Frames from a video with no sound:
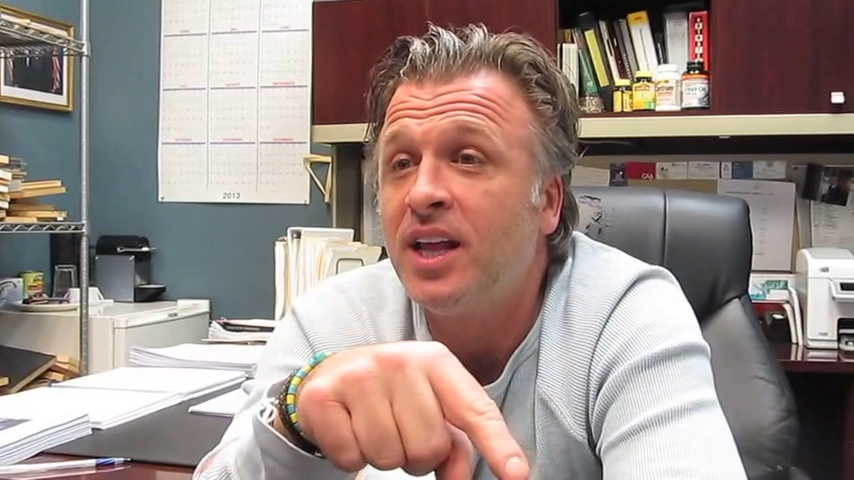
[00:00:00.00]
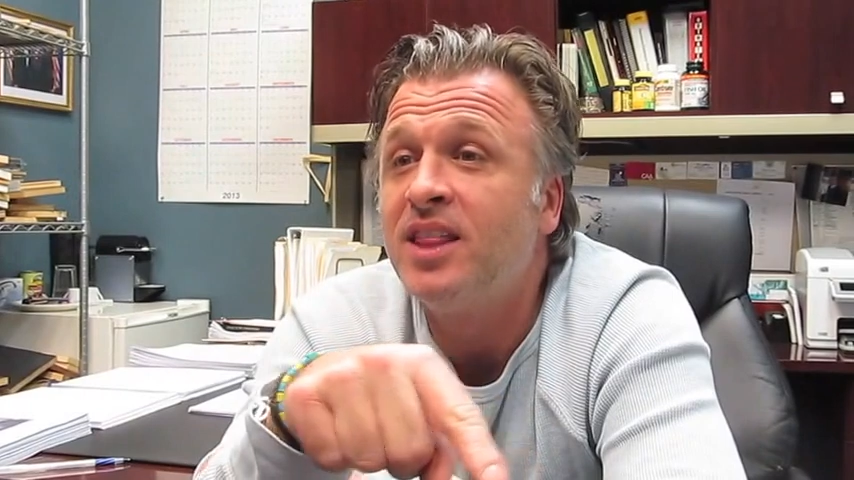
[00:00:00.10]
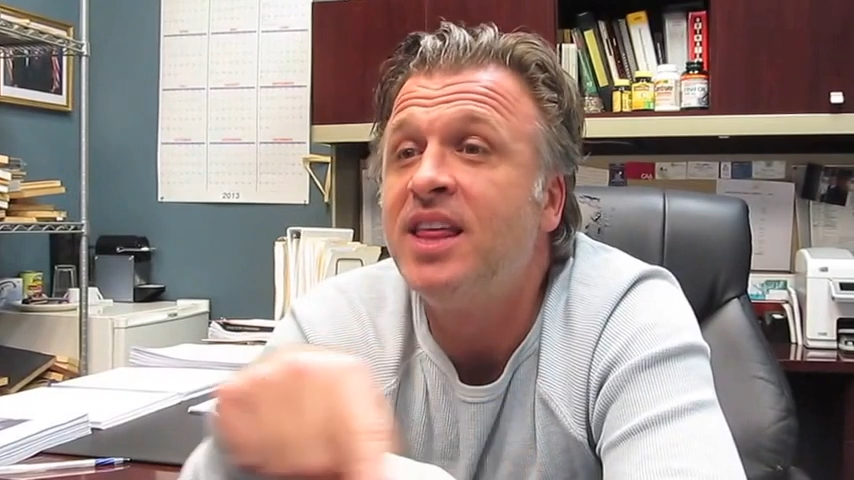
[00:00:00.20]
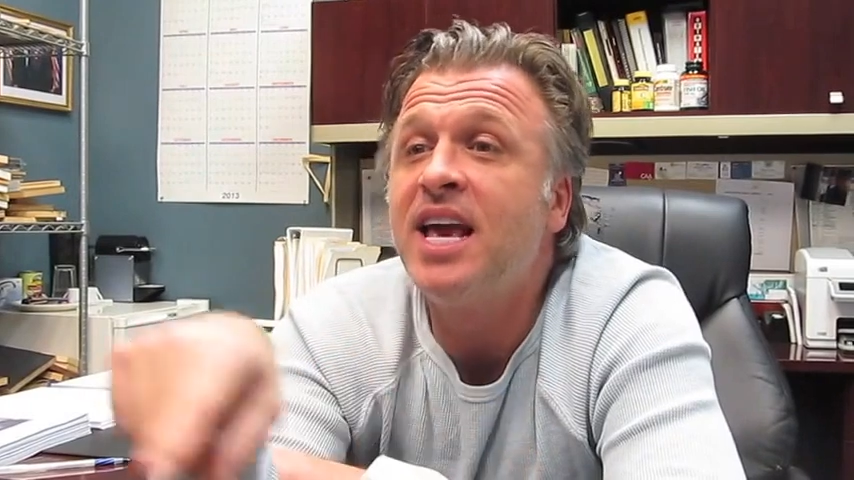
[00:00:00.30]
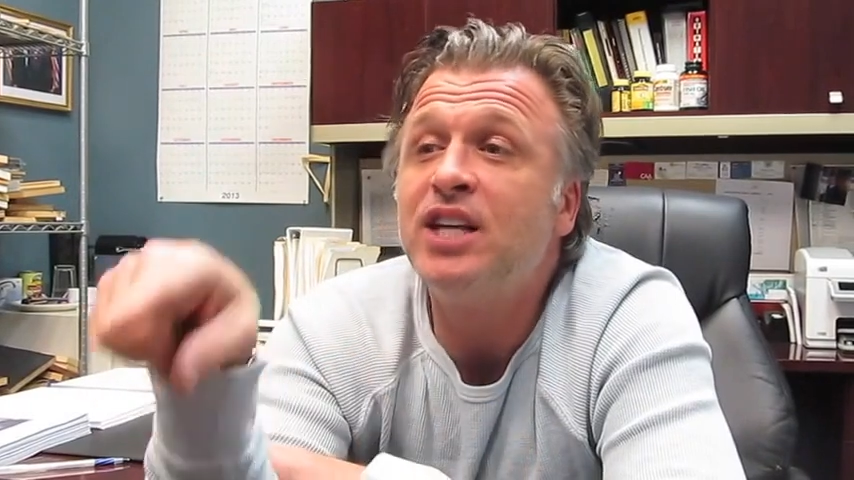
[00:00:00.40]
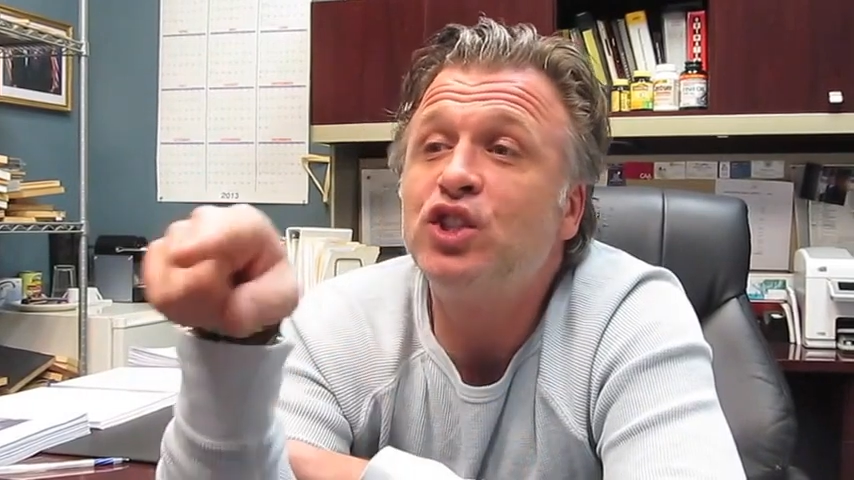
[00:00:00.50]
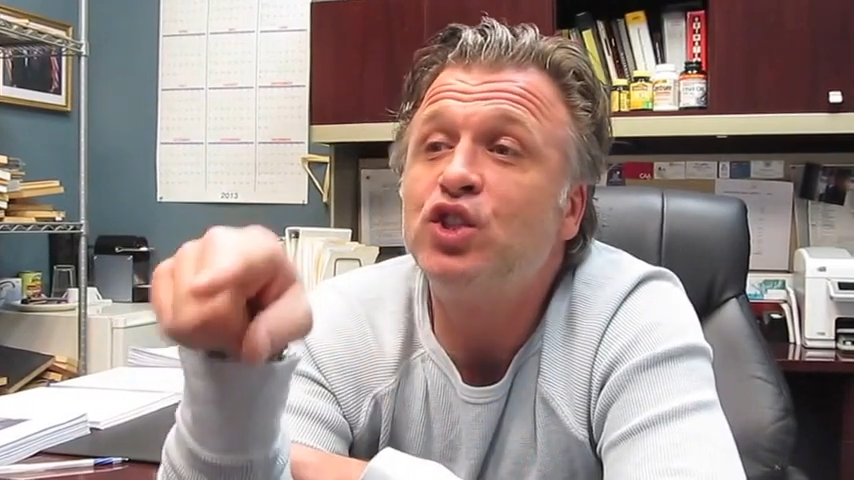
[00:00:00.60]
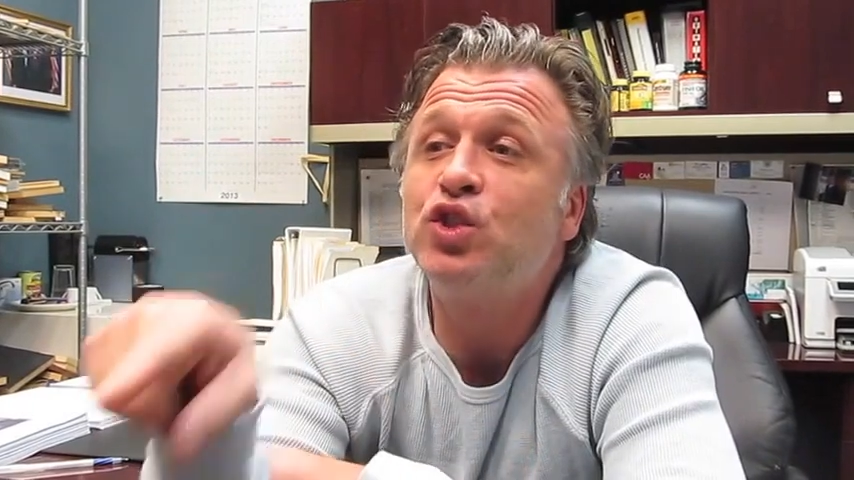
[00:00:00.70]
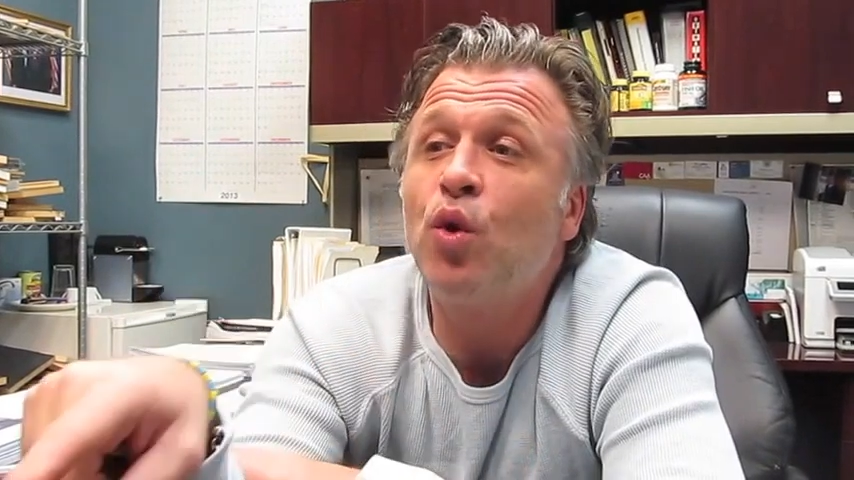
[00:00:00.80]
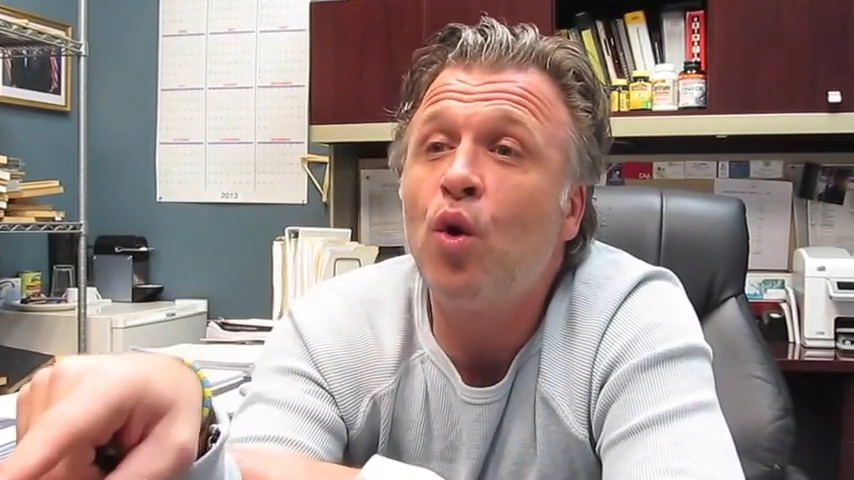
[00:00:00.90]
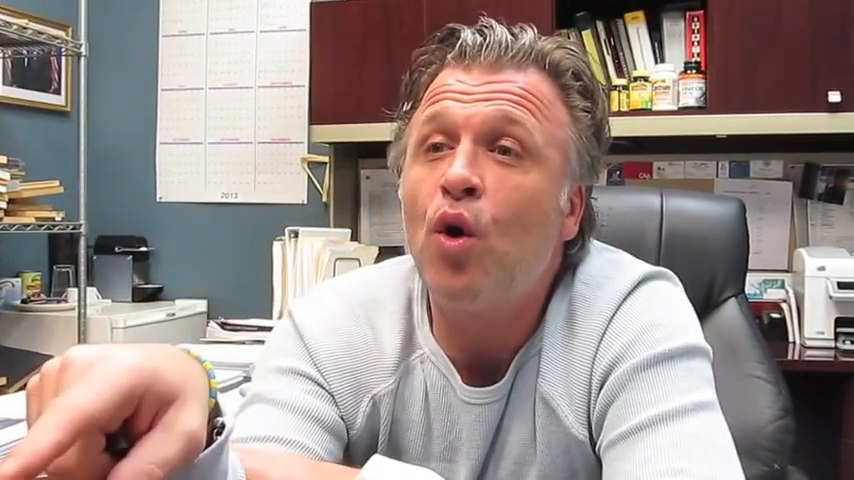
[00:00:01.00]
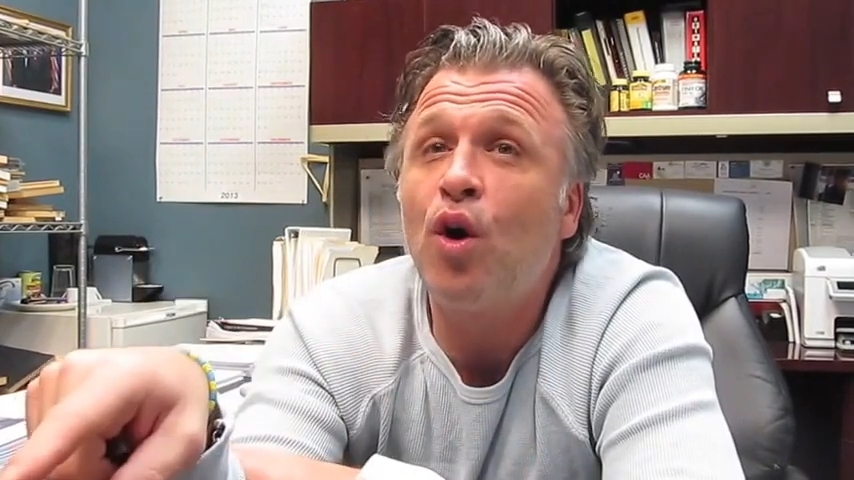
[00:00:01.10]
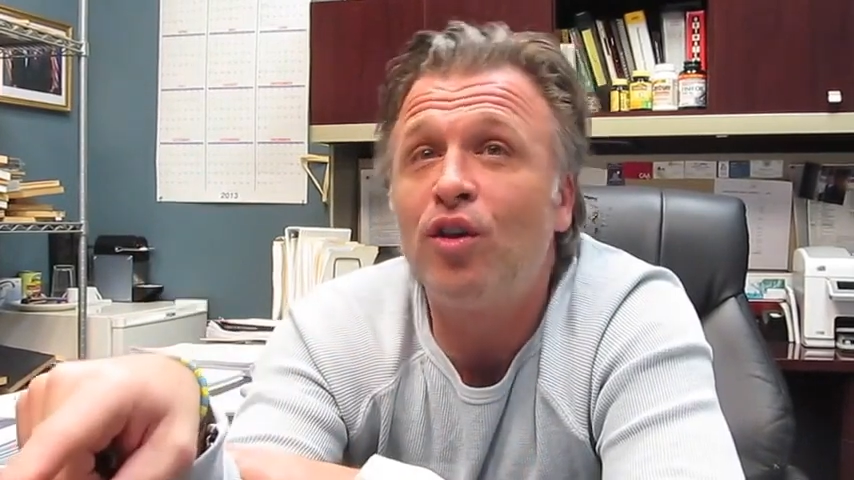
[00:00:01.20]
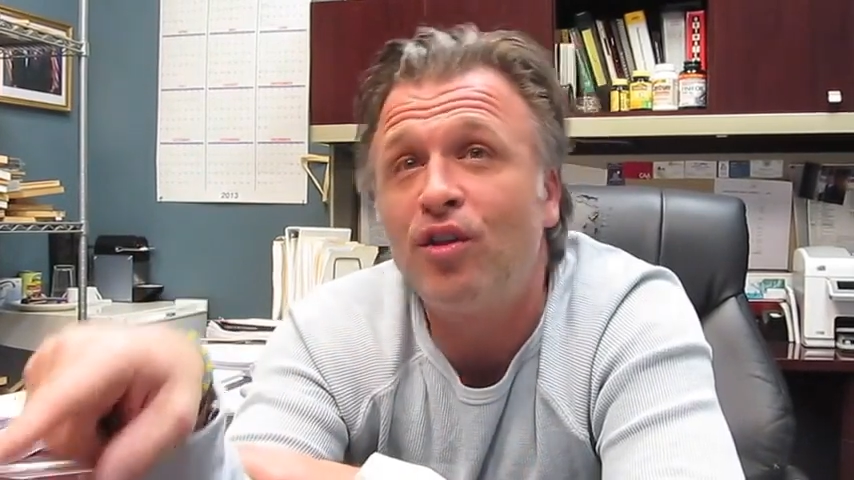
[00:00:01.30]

They saw